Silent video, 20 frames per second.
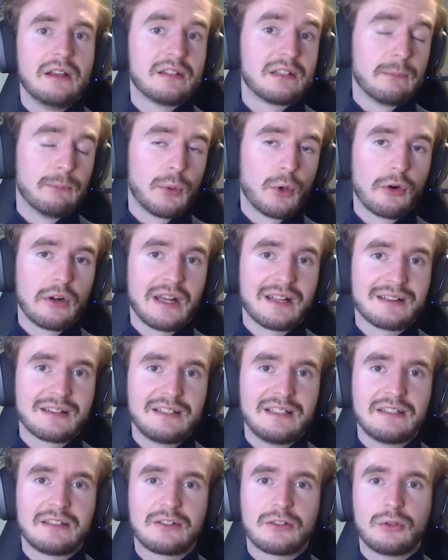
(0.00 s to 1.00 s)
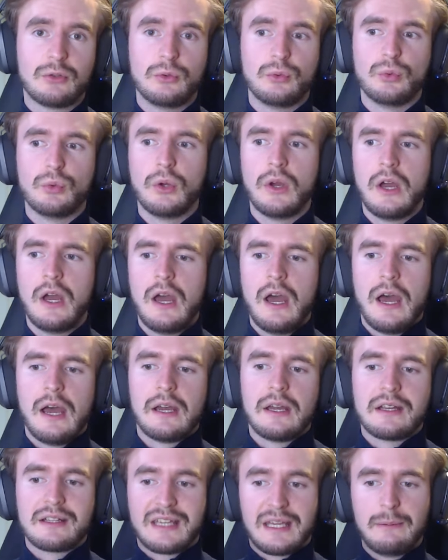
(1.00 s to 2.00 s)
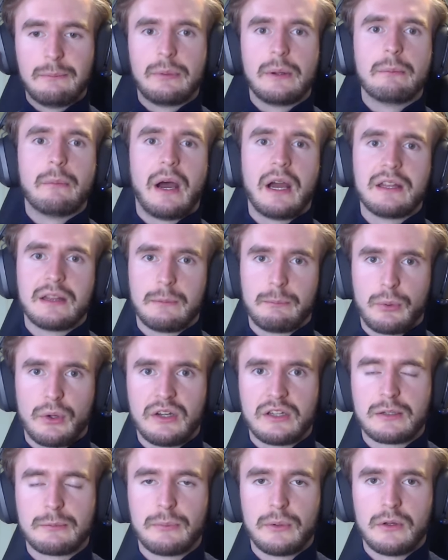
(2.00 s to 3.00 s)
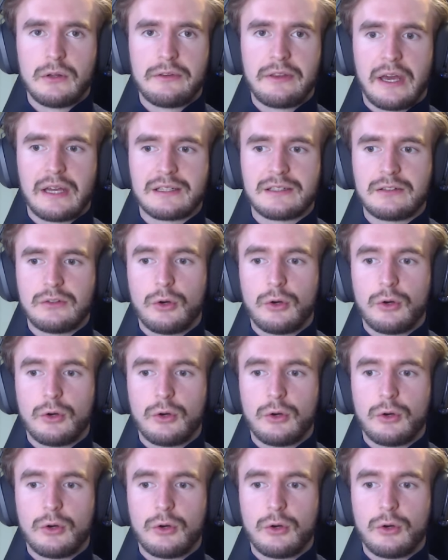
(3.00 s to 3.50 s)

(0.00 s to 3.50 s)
important at least to keep in mind the principle that